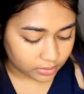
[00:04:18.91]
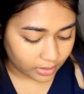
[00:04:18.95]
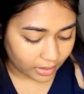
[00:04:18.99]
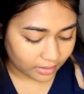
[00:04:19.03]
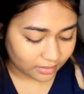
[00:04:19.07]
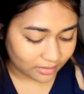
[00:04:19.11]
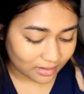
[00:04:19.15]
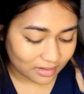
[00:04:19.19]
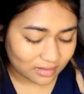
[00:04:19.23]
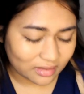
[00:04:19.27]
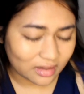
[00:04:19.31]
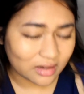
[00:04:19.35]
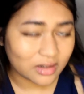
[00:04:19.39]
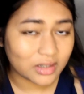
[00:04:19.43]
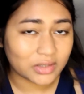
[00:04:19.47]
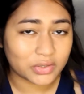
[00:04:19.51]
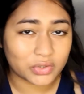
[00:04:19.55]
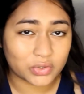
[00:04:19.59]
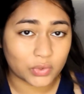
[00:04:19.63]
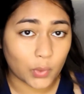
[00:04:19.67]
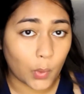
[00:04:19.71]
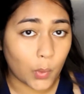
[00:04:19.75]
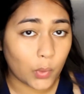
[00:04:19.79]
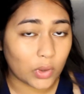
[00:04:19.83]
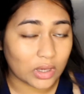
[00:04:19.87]
I think they are
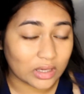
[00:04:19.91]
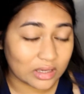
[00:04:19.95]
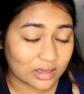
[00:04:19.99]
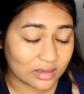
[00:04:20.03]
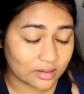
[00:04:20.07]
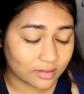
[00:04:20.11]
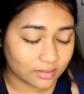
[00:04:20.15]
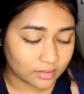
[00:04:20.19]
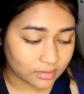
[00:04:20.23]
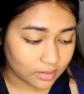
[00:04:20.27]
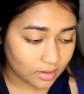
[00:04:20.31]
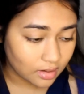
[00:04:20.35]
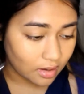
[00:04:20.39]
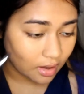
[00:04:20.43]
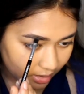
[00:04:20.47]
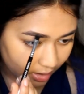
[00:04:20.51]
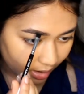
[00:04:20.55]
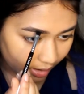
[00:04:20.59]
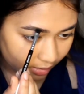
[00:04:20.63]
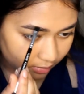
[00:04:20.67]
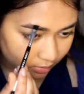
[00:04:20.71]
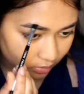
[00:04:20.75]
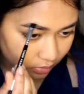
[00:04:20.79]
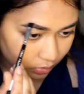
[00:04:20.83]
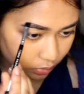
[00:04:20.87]
so easy
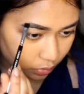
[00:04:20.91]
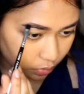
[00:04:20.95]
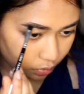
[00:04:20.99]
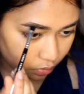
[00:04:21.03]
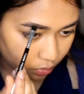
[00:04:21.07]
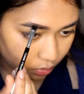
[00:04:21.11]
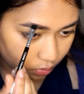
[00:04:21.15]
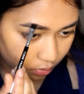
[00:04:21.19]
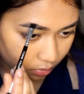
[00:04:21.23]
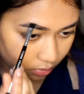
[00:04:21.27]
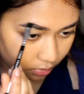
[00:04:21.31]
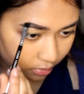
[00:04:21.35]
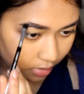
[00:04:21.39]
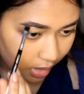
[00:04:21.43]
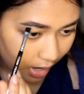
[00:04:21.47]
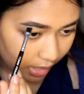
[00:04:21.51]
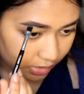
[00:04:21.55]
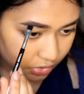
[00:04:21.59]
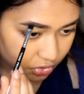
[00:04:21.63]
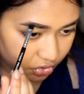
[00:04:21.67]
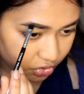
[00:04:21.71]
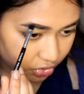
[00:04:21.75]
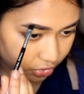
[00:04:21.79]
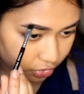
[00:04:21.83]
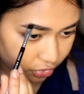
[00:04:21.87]
and so
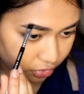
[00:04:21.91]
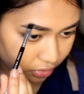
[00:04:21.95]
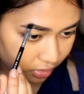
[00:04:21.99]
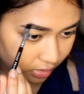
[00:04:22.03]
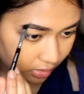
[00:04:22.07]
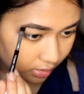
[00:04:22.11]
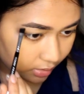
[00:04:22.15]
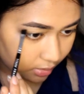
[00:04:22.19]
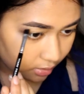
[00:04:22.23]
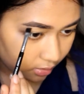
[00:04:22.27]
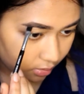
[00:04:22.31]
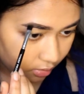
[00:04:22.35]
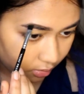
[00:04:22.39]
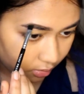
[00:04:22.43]
natural looking.